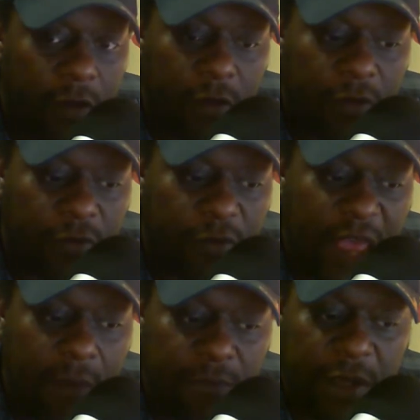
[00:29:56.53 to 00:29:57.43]
through
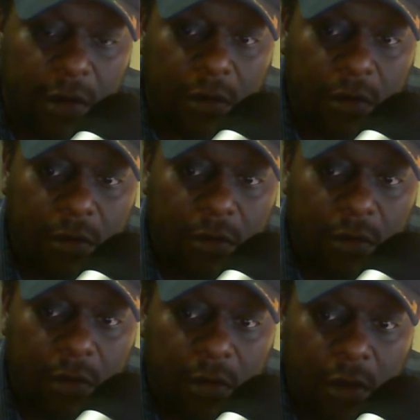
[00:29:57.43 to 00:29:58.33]
that bill,
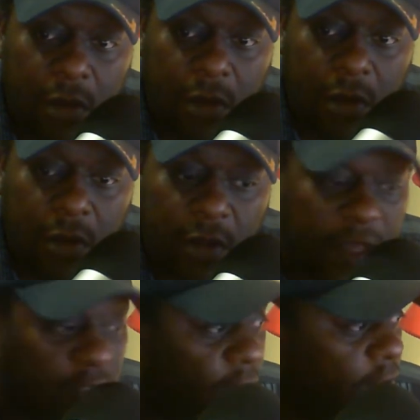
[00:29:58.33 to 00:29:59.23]

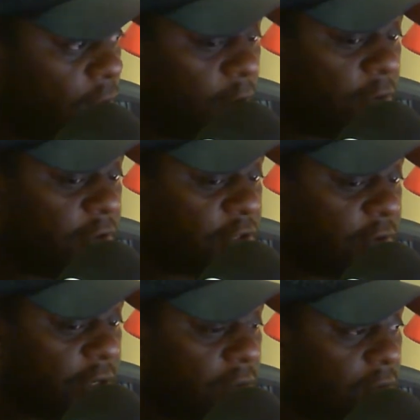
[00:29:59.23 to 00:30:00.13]
that's over on my other
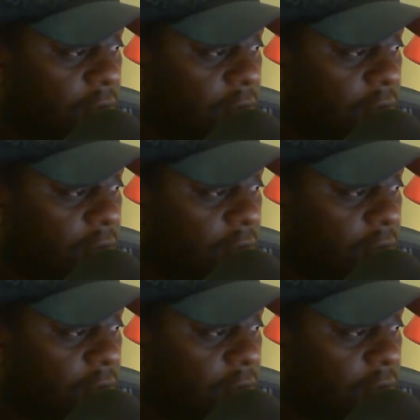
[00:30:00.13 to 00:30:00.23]
screen